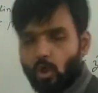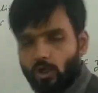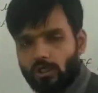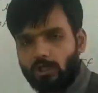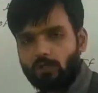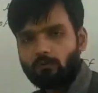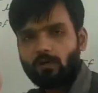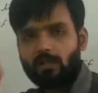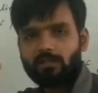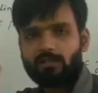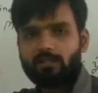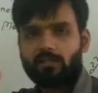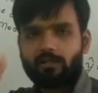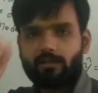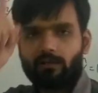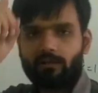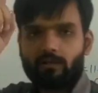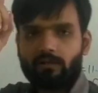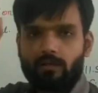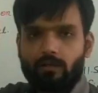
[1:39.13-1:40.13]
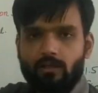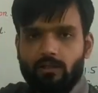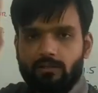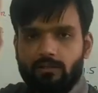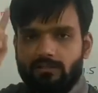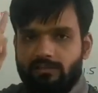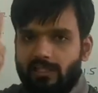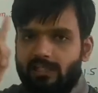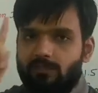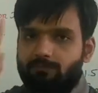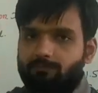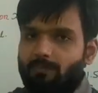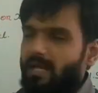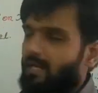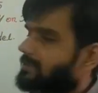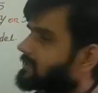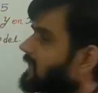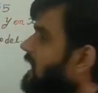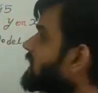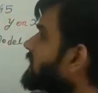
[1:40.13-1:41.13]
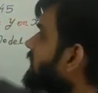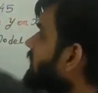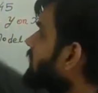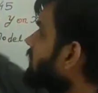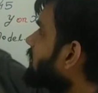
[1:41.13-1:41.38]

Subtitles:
Only one thing, 6 pairs are